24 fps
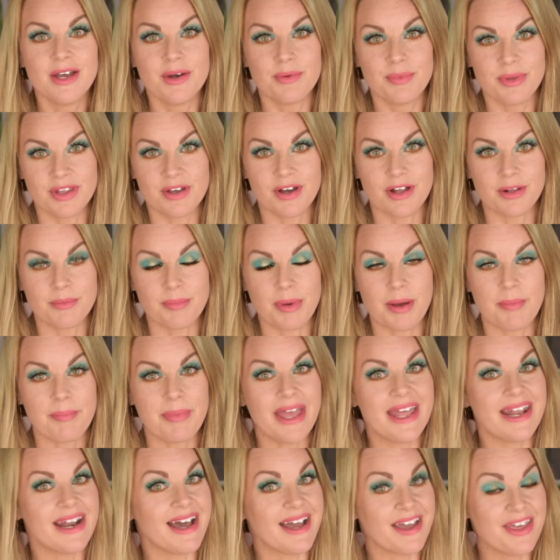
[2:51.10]
with ColourPop.
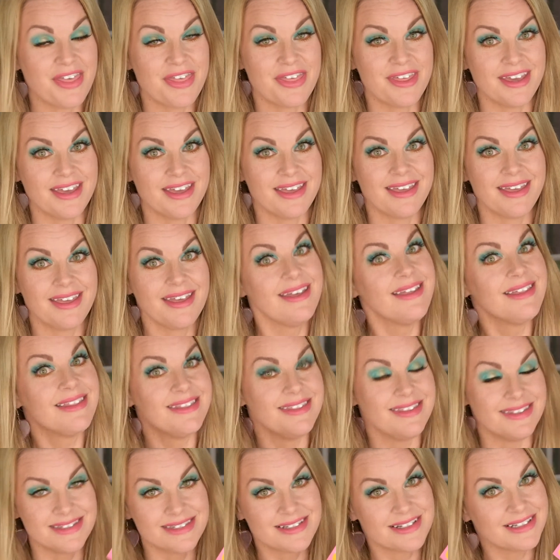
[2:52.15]
And I think
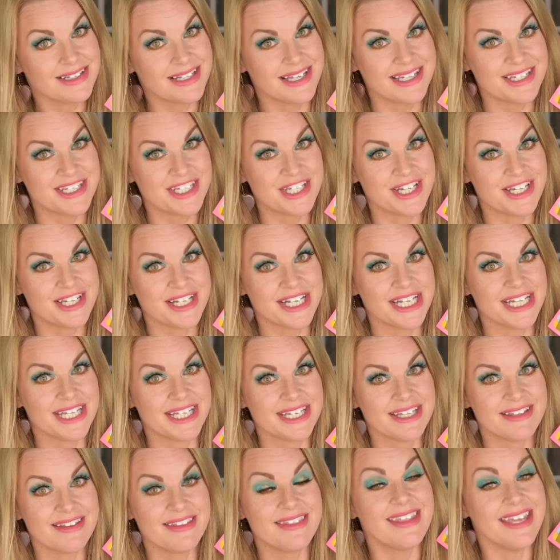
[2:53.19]
this collection,
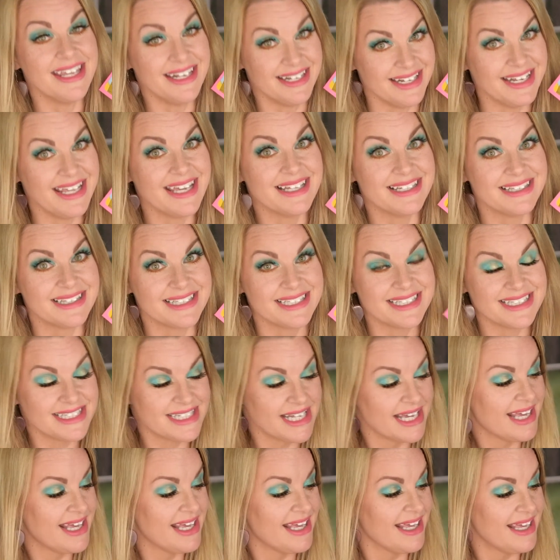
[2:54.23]
they nailed it.
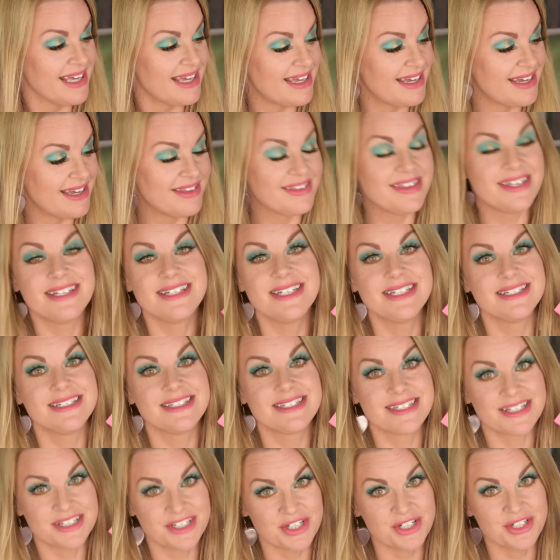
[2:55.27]
They did
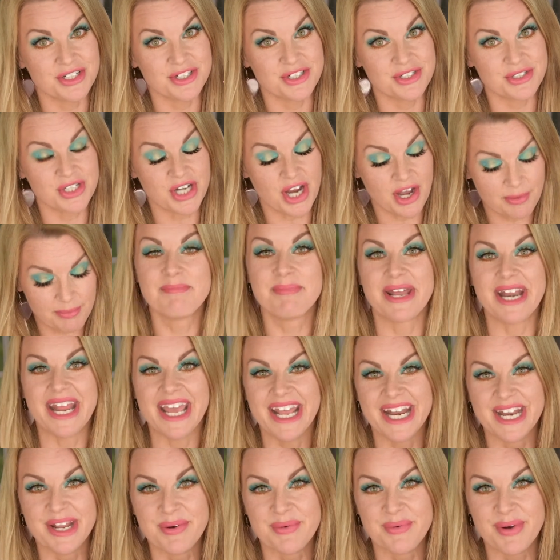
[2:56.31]
such a good job. But
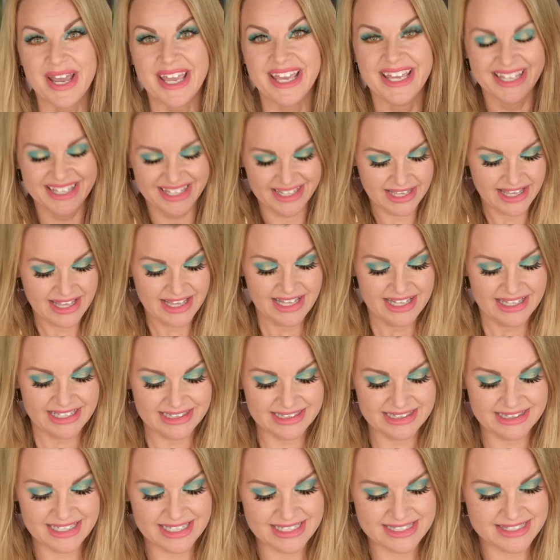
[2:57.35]
anyway,
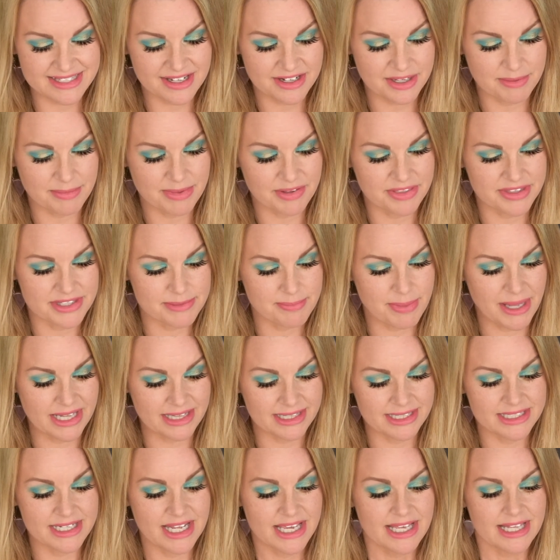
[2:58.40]
let's talk about this
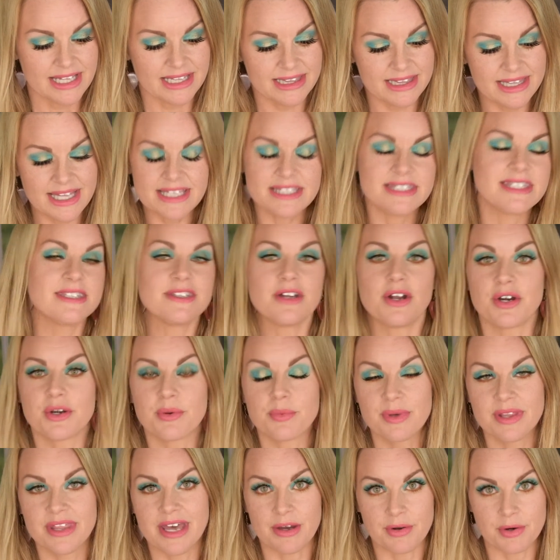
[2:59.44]
palette. Let's start
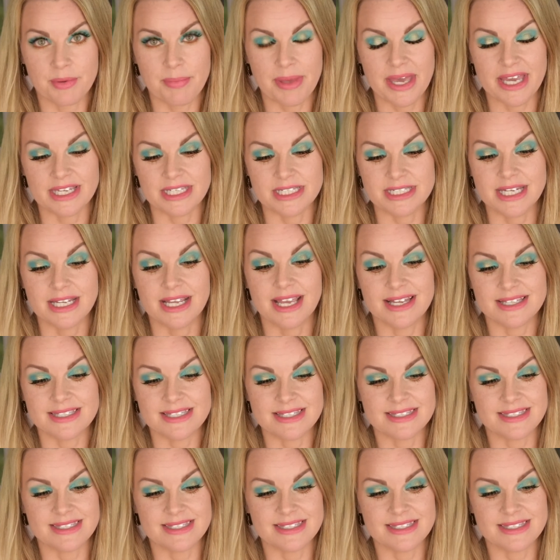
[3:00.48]
with outer packaging, as I